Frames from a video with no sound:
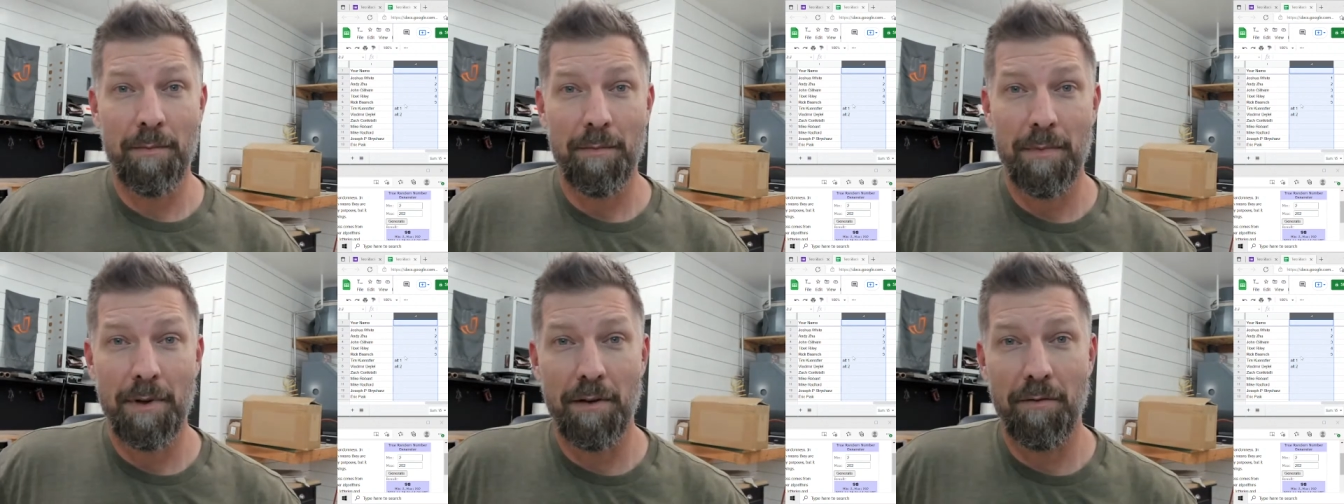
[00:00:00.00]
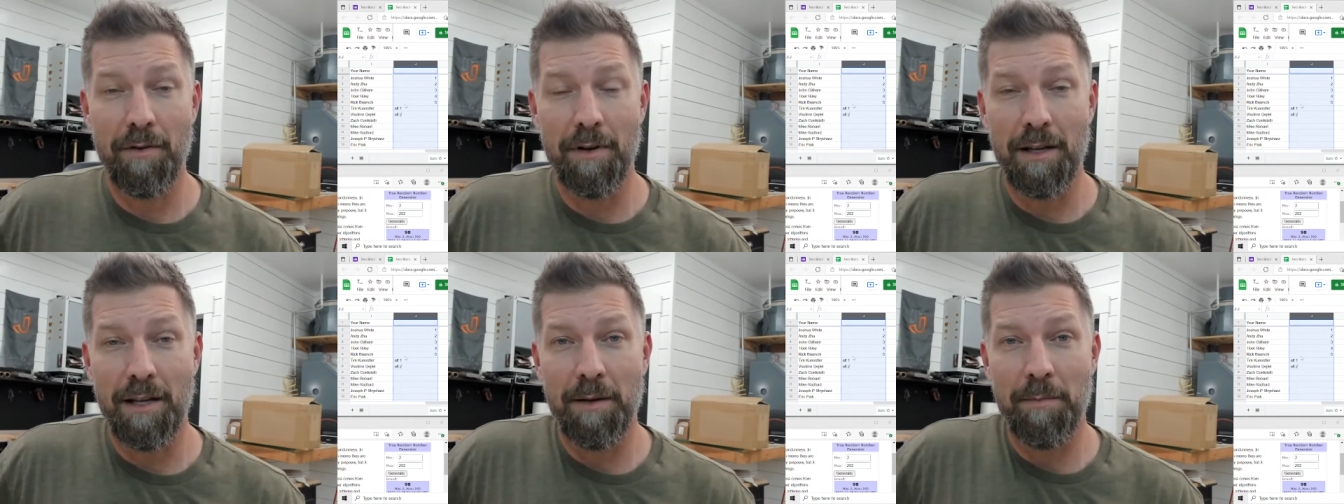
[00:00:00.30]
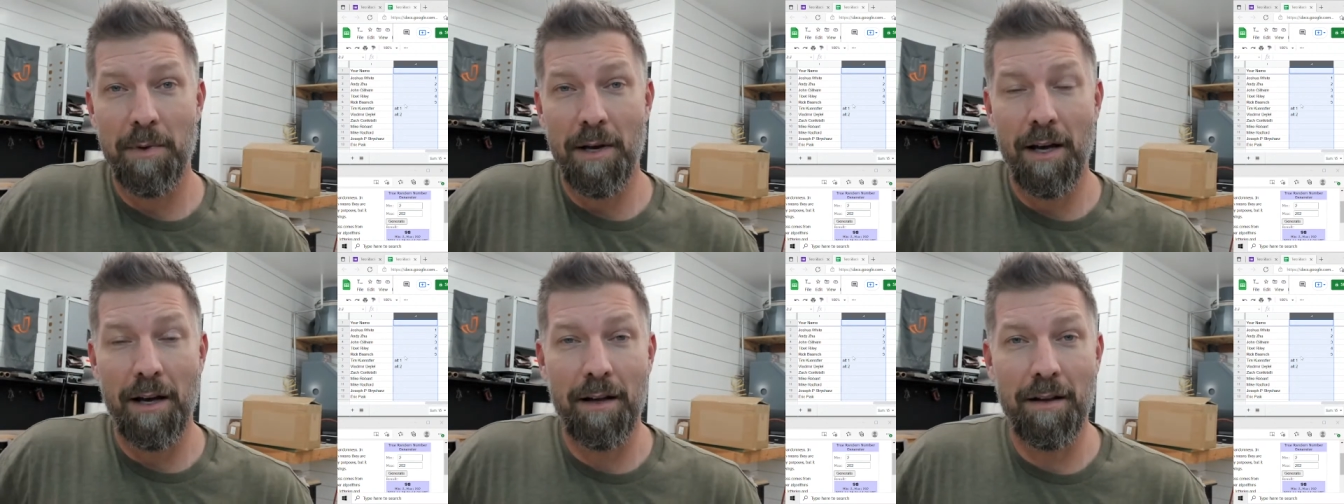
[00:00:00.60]
even
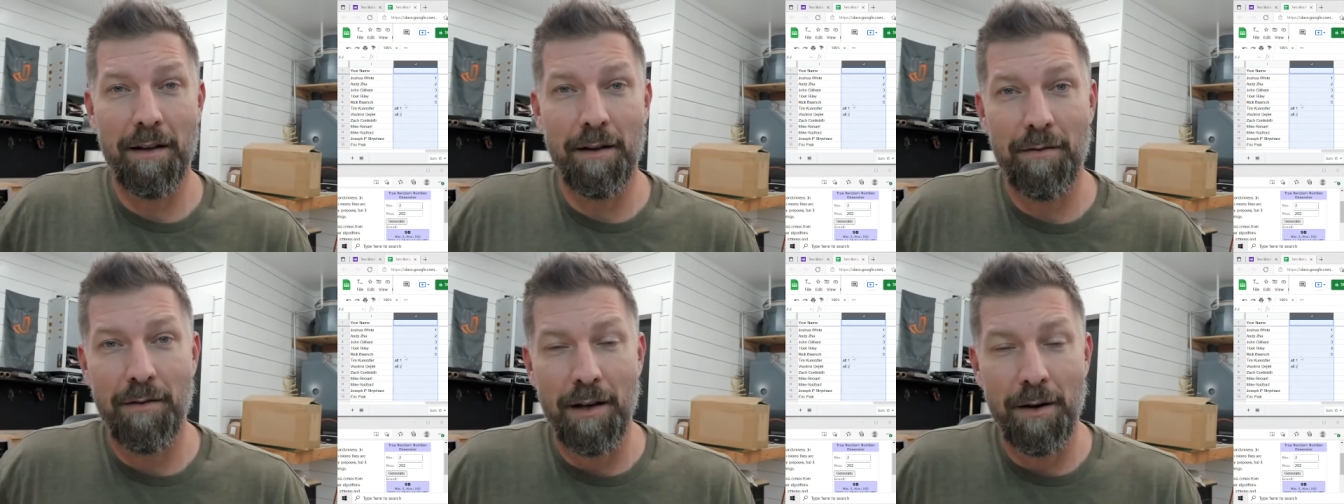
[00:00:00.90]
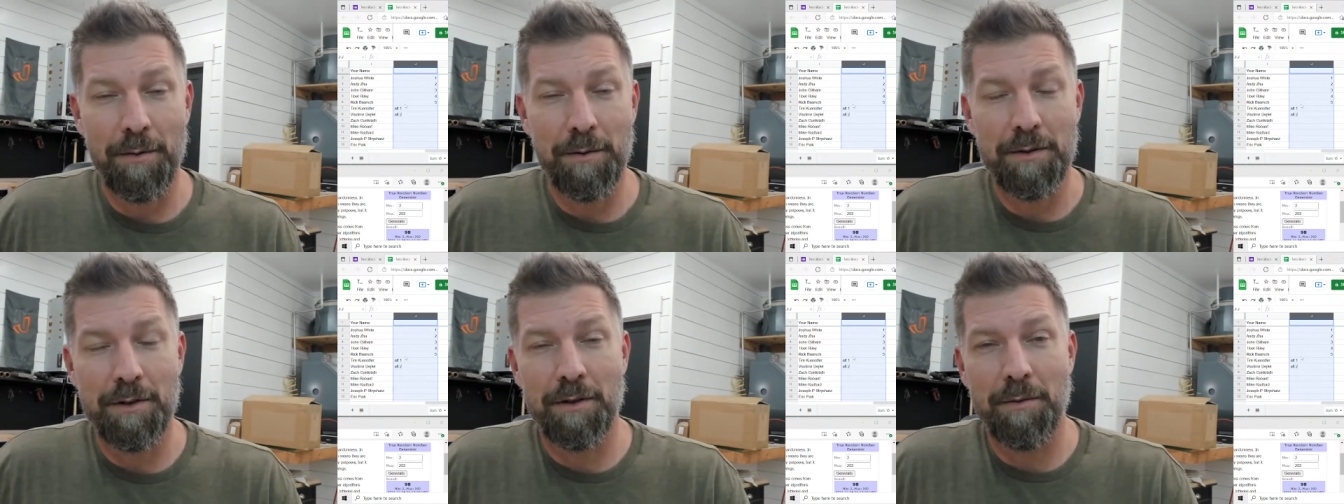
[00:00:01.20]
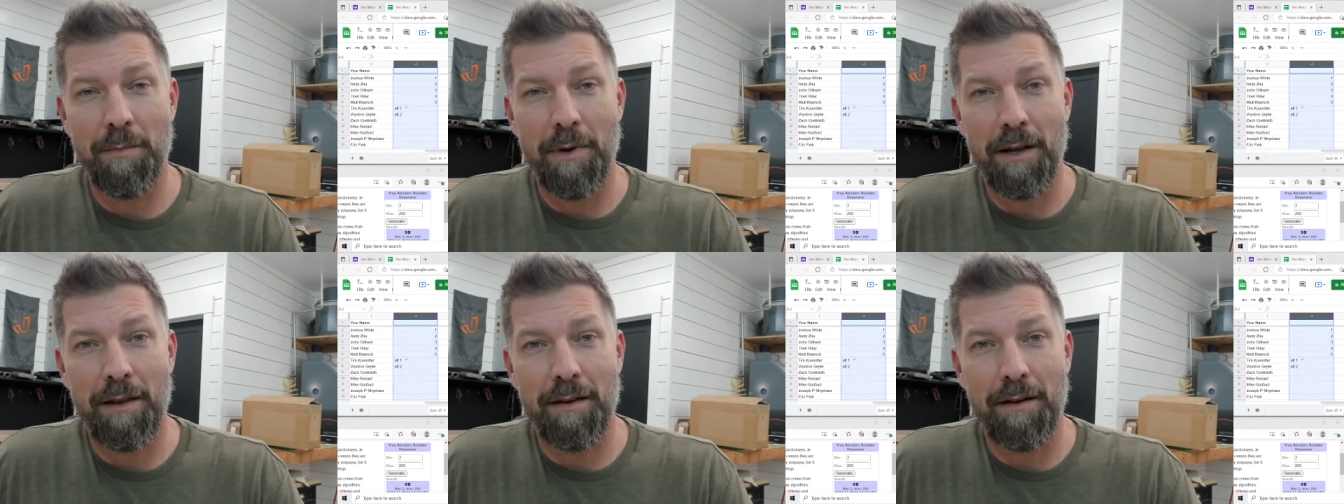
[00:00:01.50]
email if that was your
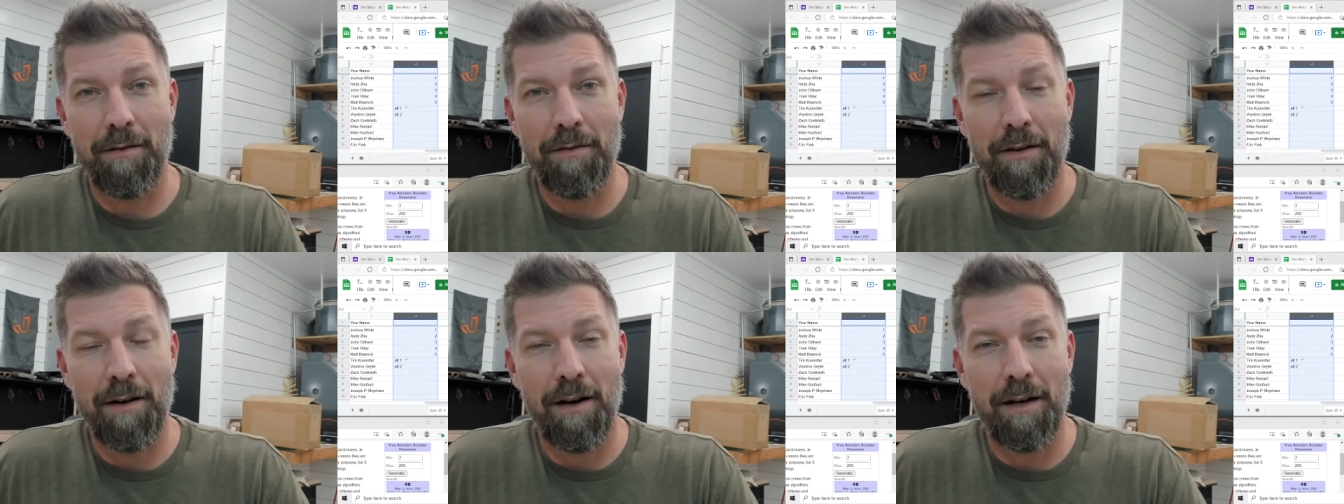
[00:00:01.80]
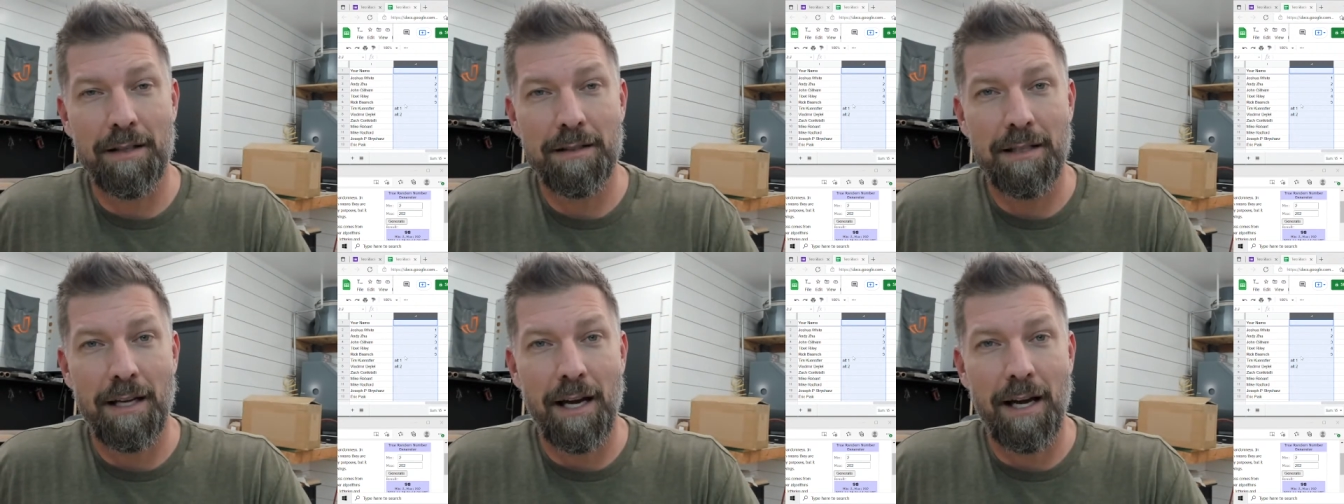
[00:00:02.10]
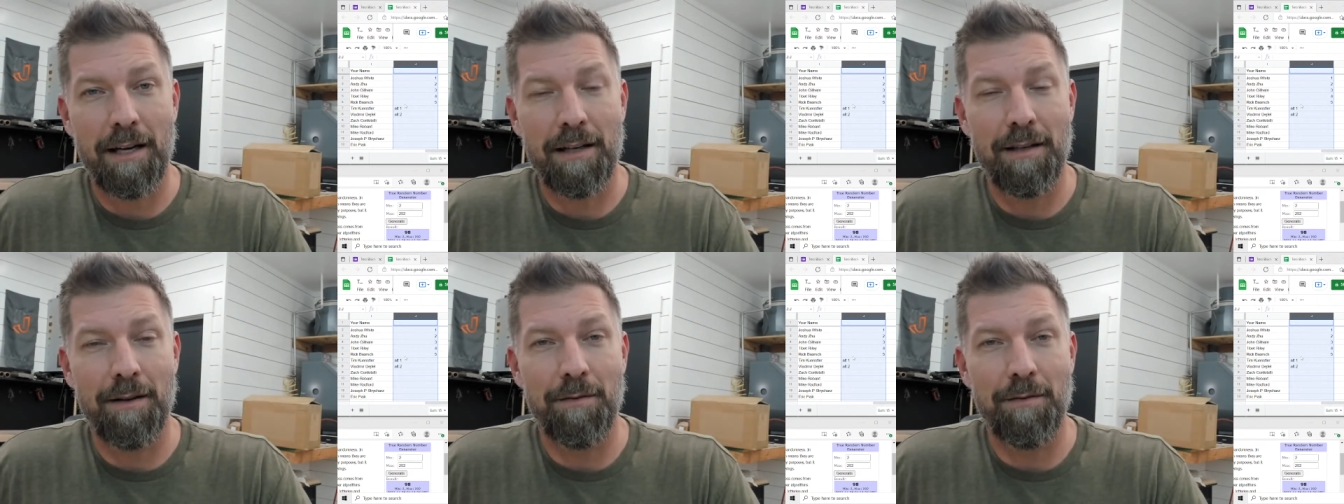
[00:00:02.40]
method of contact,